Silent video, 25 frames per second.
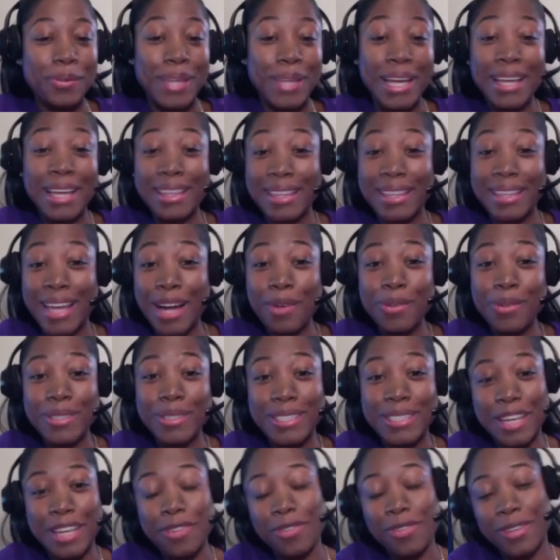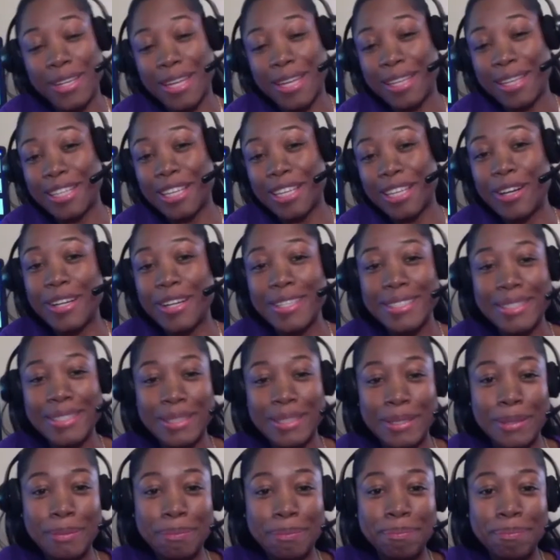that was definitely
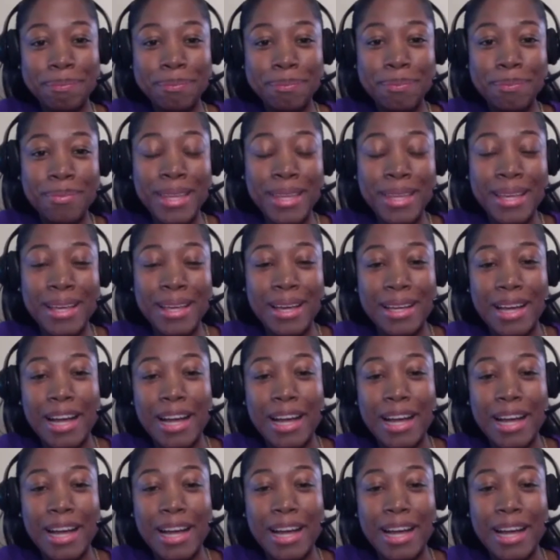awesome. How